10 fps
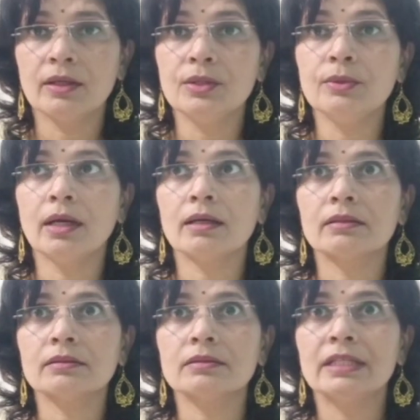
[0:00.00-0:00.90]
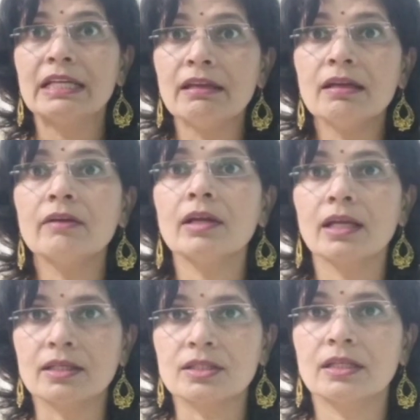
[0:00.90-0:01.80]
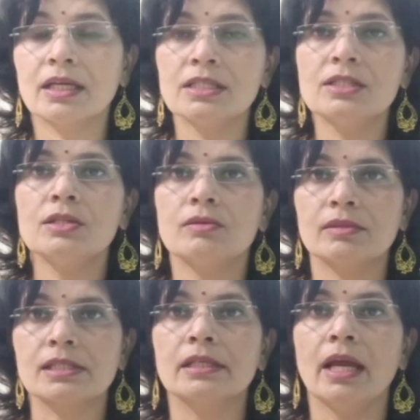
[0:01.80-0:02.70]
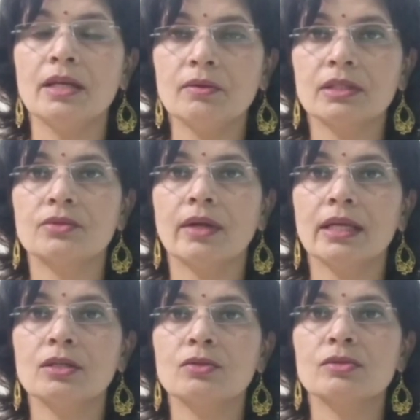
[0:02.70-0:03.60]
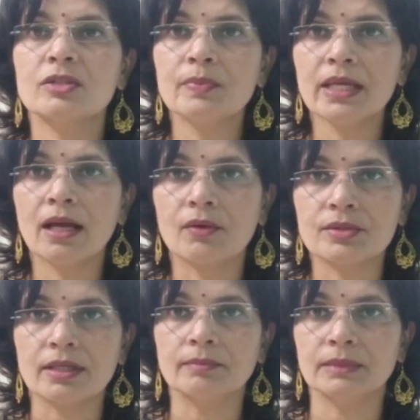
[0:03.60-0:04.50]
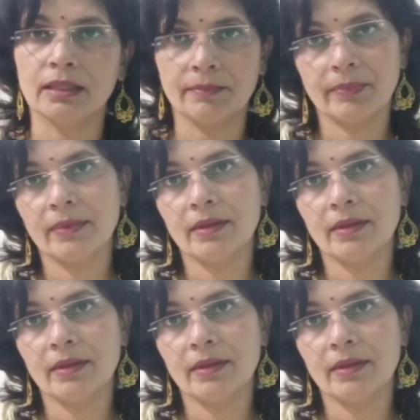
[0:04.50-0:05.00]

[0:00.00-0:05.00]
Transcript: You are hearing it continuously and you are trying to speak out something